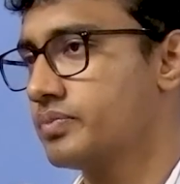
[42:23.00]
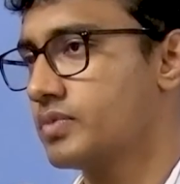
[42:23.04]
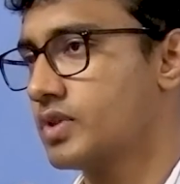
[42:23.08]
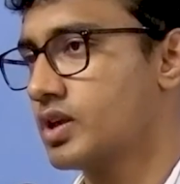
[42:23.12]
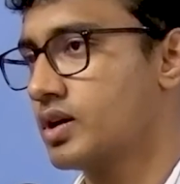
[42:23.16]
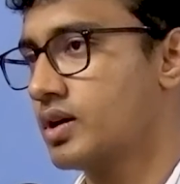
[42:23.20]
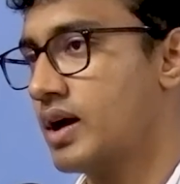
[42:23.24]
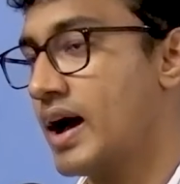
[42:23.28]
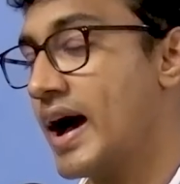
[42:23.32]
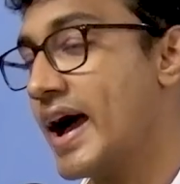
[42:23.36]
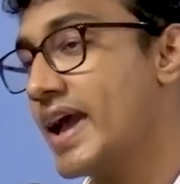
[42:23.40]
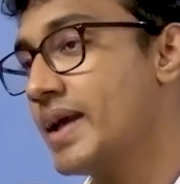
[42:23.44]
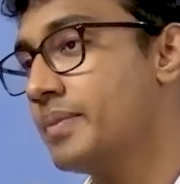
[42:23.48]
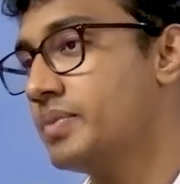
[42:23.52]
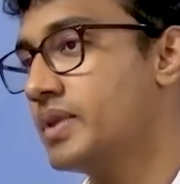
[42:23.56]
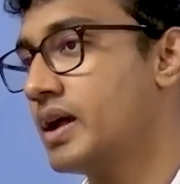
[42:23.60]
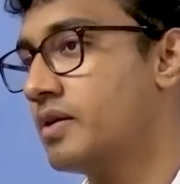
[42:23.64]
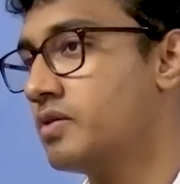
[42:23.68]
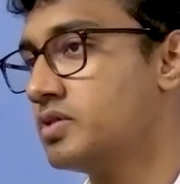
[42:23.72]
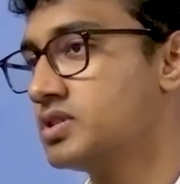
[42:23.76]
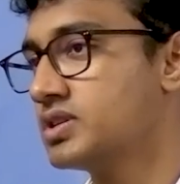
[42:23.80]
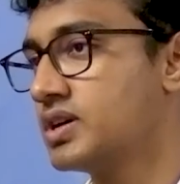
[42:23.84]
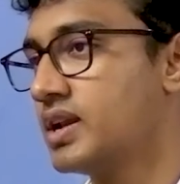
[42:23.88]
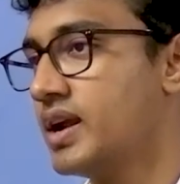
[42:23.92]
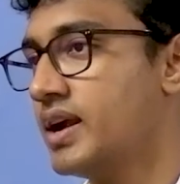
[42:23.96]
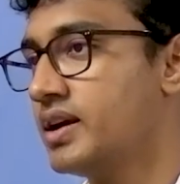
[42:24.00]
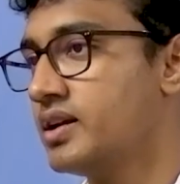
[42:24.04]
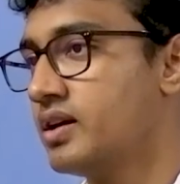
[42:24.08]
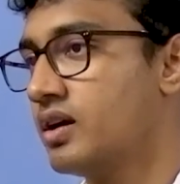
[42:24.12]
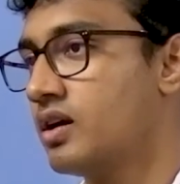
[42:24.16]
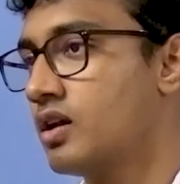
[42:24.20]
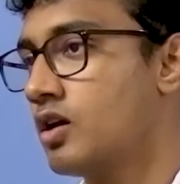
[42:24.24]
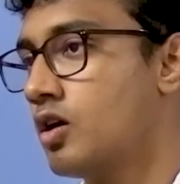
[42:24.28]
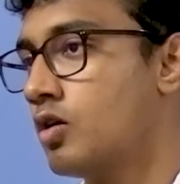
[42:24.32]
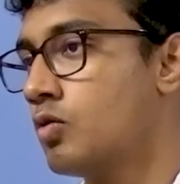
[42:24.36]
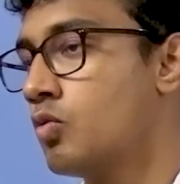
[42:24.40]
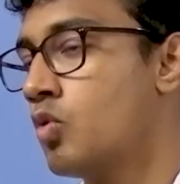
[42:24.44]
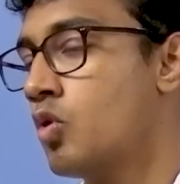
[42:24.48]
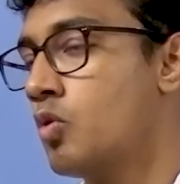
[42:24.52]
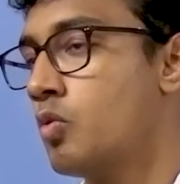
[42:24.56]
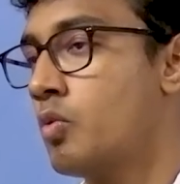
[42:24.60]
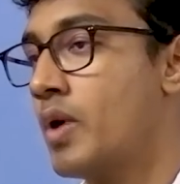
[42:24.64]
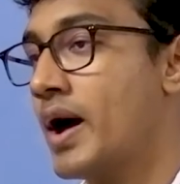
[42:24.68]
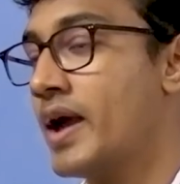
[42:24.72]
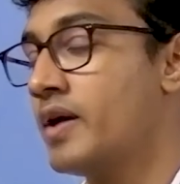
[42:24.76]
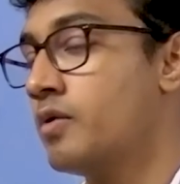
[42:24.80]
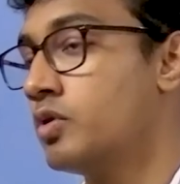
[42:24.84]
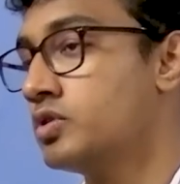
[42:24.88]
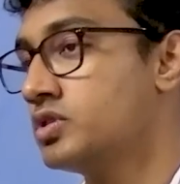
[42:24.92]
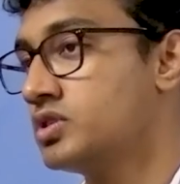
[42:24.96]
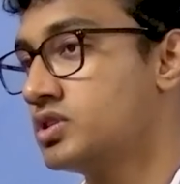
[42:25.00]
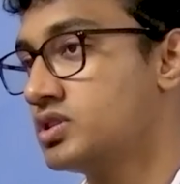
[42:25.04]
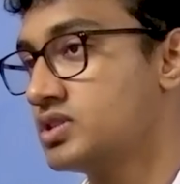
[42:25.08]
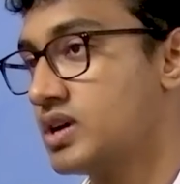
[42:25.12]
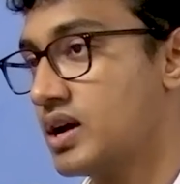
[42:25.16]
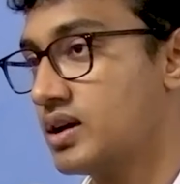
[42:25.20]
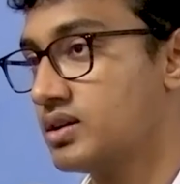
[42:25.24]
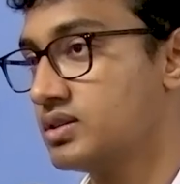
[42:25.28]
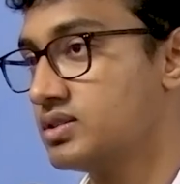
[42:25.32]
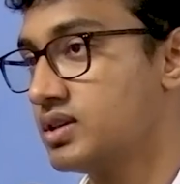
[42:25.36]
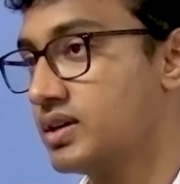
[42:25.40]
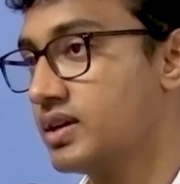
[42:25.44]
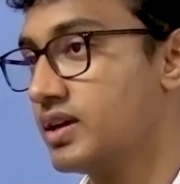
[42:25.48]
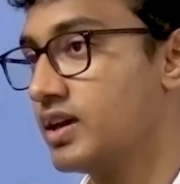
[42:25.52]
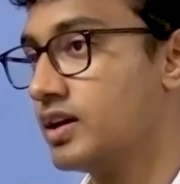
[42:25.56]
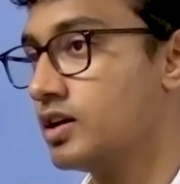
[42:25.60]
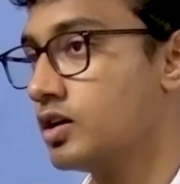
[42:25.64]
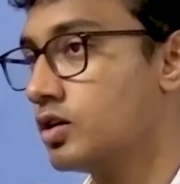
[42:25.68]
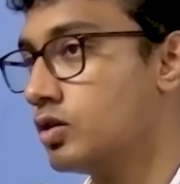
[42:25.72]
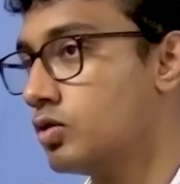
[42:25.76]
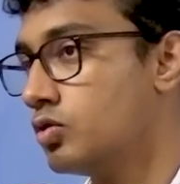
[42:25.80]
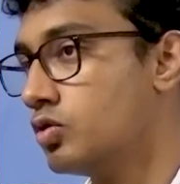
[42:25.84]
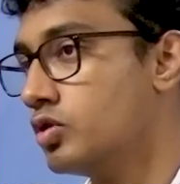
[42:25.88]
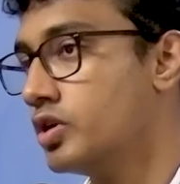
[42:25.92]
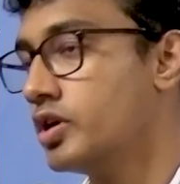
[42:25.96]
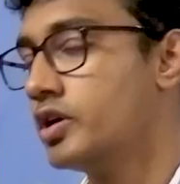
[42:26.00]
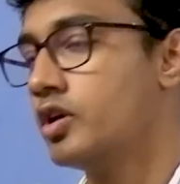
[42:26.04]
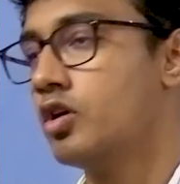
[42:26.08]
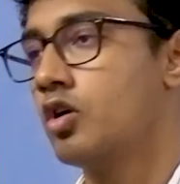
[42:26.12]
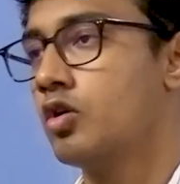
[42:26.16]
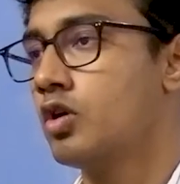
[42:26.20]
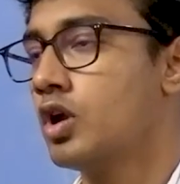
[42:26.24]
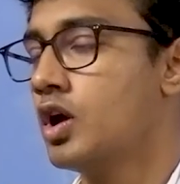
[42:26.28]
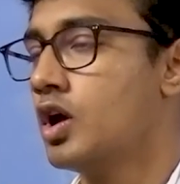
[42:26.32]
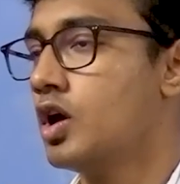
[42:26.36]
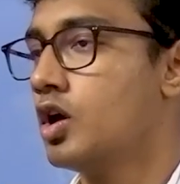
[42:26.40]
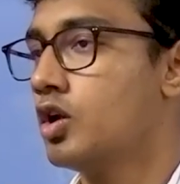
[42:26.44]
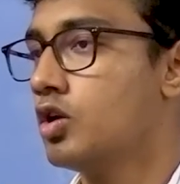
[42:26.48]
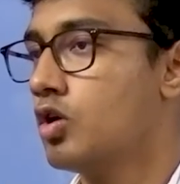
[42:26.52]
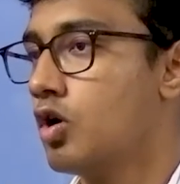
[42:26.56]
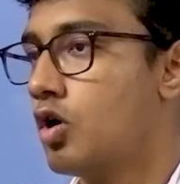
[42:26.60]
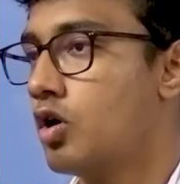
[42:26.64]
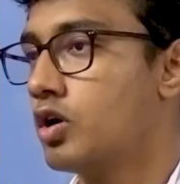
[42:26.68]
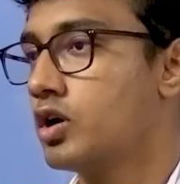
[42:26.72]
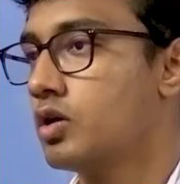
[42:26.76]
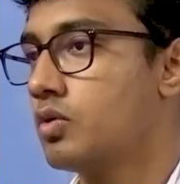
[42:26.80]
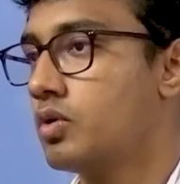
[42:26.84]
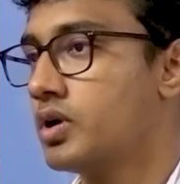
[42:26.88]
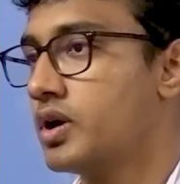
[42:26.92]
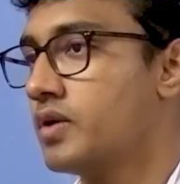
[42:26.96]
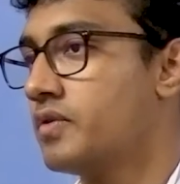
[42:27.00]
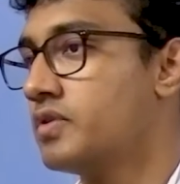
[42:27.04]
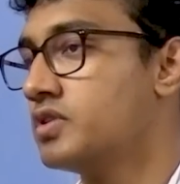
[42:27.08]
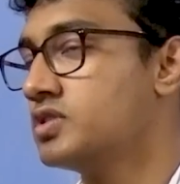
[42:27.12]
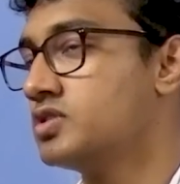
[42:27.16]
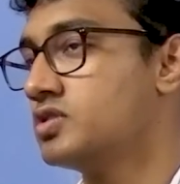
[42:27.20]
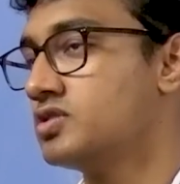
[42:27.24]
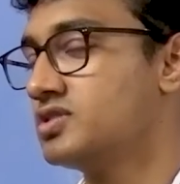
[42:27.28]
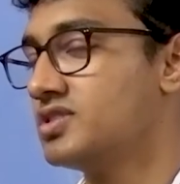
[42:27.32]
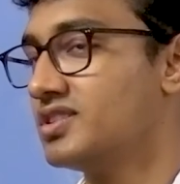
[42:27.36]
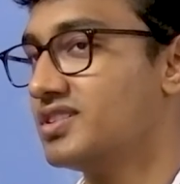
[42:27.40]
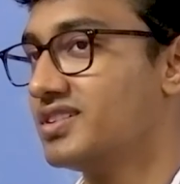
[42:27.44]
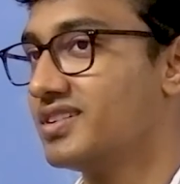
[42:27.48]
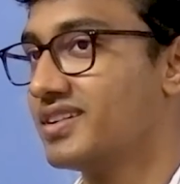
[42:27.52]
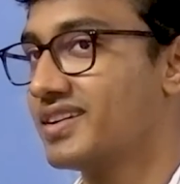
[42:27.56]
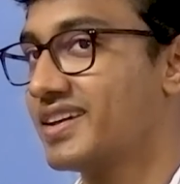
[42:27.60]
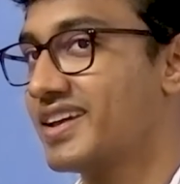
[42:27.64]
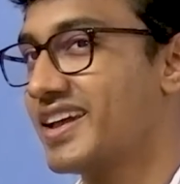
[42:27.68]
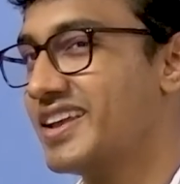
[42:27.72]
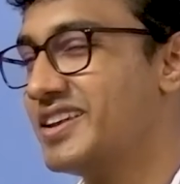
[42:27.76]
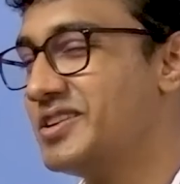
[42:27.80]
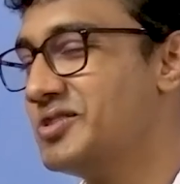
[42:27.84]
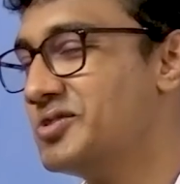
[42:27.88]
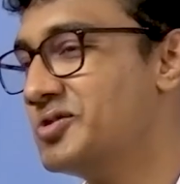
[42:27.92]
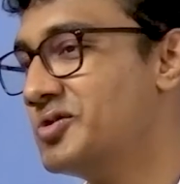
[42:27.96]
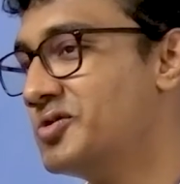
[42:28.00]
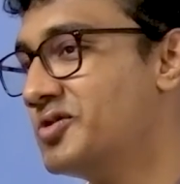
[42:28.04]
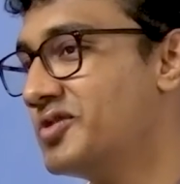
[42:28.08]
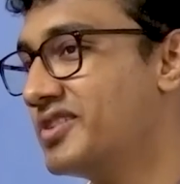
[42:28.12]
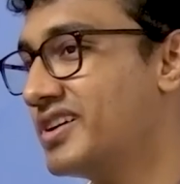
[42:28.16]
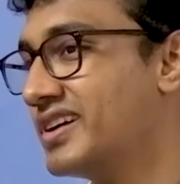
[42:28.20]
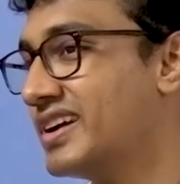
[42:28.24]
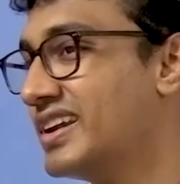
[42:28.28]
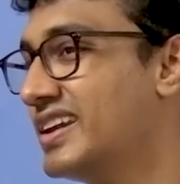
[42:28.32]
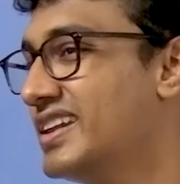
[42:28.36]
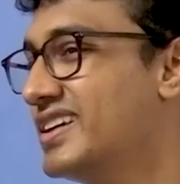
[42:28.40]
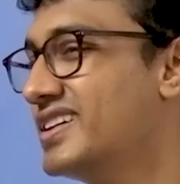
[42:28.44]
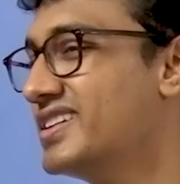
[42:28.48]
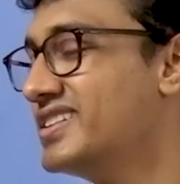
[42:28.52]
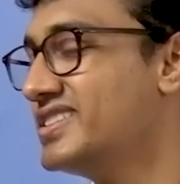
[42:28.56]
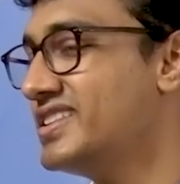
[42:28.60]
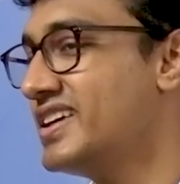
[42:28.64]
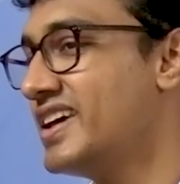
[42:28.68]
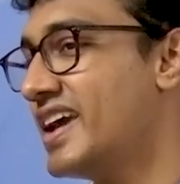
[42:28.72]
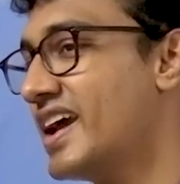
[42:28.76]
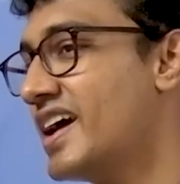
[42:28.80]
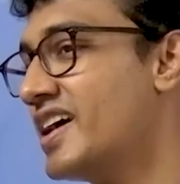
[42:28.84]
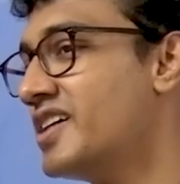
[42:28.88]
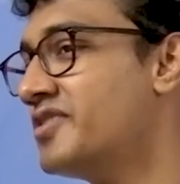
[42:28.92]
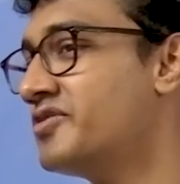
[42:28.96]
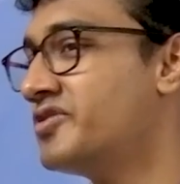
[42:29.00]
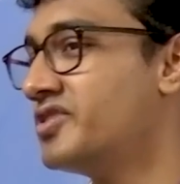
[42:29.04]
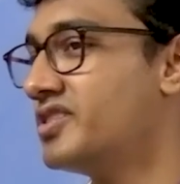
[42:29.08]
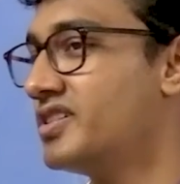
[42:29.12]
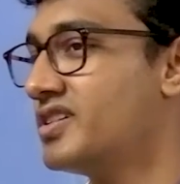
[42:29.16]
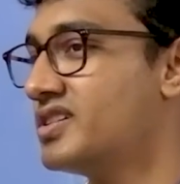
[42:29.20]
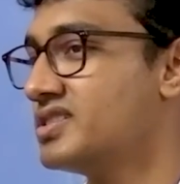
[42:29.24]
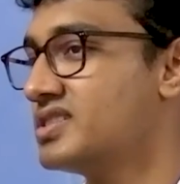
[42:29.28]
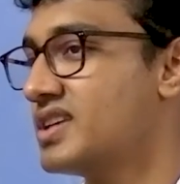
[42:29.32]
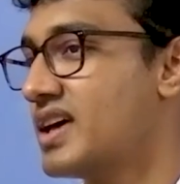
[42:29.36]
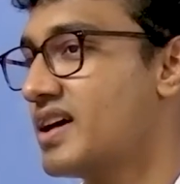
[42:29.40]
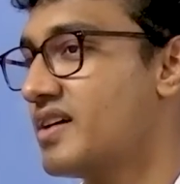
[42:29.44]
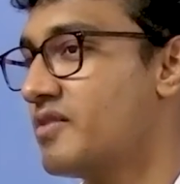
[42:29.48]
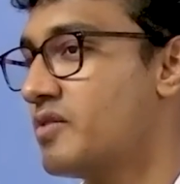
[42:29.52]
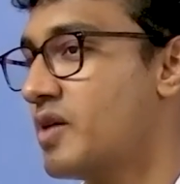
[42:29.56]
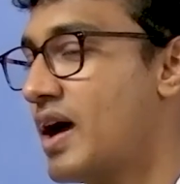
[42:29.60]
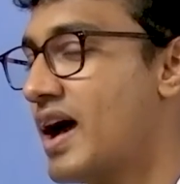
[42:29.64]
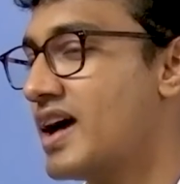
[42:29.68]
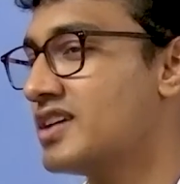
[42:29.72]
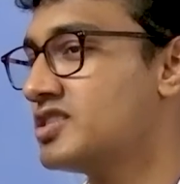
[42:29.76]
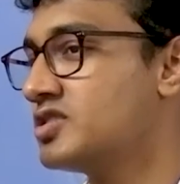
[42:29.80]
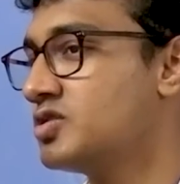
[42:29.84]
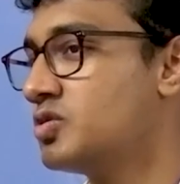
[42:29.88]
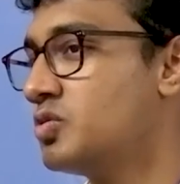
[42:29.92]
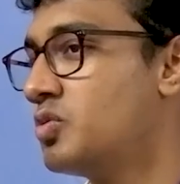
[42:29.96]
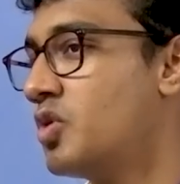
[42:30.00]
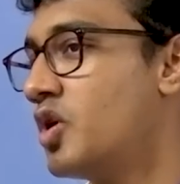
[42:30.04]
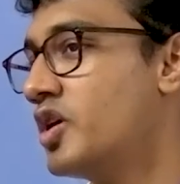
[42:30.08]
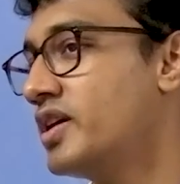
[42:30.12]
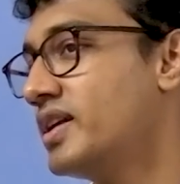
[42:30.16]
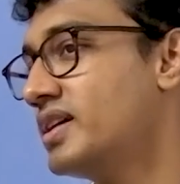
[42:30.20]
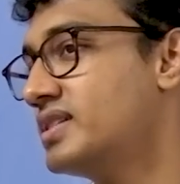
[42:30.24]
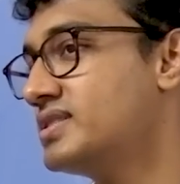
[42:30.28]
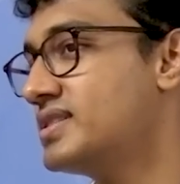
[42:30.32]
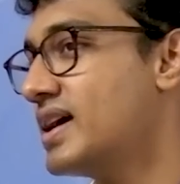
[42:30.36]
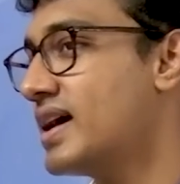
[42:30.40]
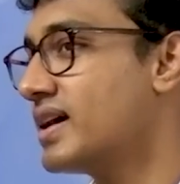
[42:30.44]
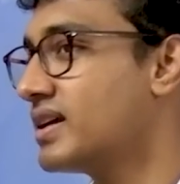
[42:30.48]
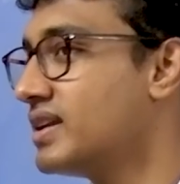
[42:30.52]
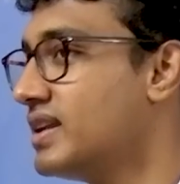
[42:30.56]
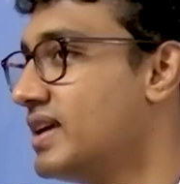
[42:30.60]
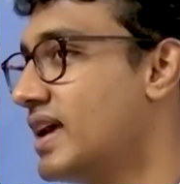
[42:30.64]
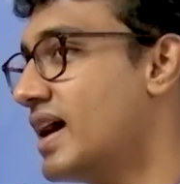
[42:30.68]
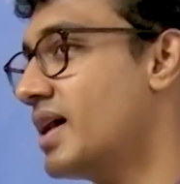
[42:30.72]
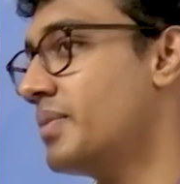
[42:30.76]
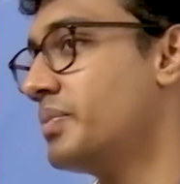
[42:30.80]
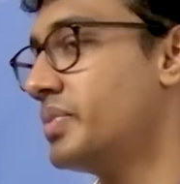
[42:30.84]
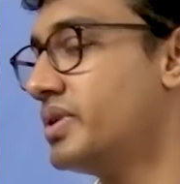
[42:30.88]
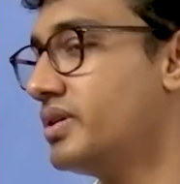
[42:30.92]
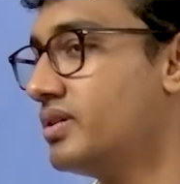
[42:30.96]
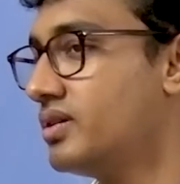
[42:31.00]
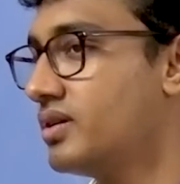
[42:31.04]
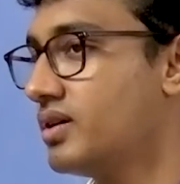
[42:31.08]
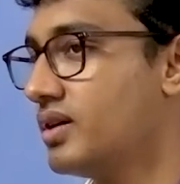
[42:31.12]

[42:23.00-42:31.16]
hype that was created around why was Shashank Singh included or not or whatever. So, sir, can you clear the air for us as to what exactly happened?